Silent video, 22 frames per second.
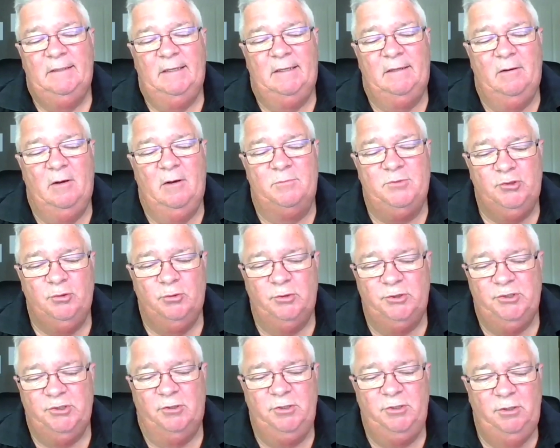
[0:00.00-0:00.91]
uh, I'm
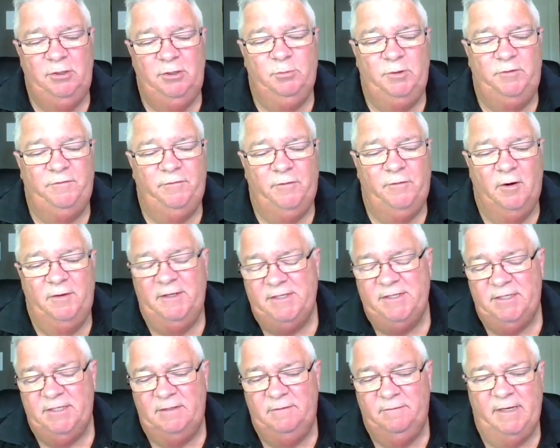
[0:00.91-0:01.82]
sure, John, you would find
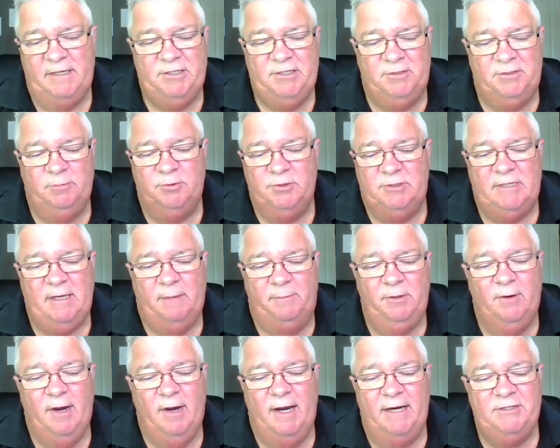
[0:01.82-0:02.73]
this in Vegetables
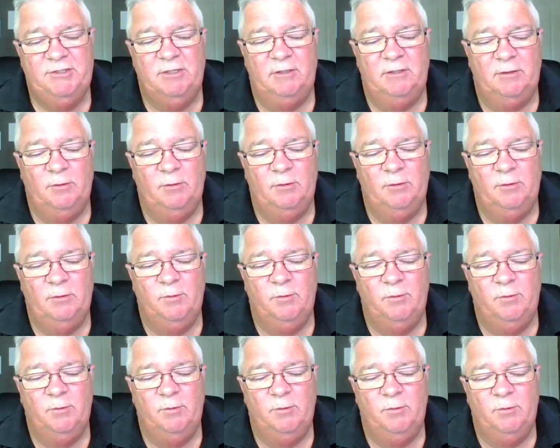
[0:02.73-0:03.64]
WA too that when
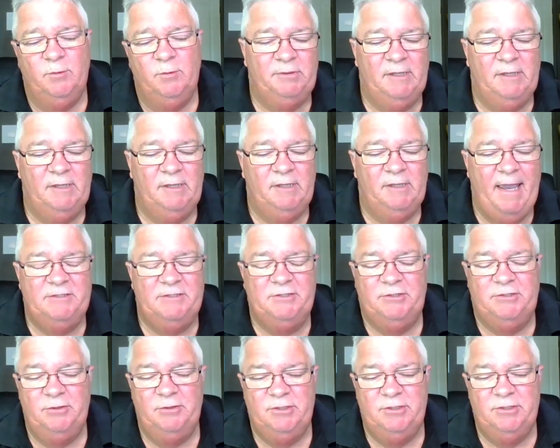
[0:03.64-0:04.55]
you make a plan
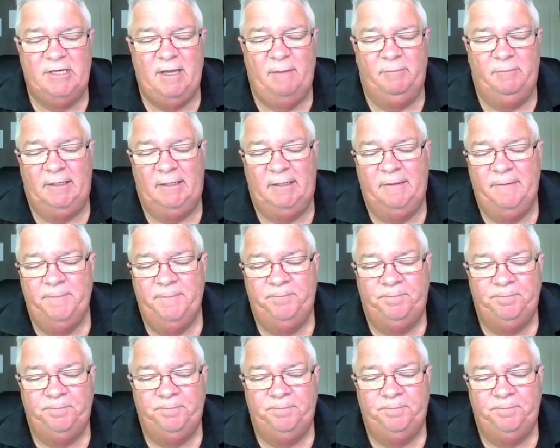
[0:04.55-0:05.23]
to do something,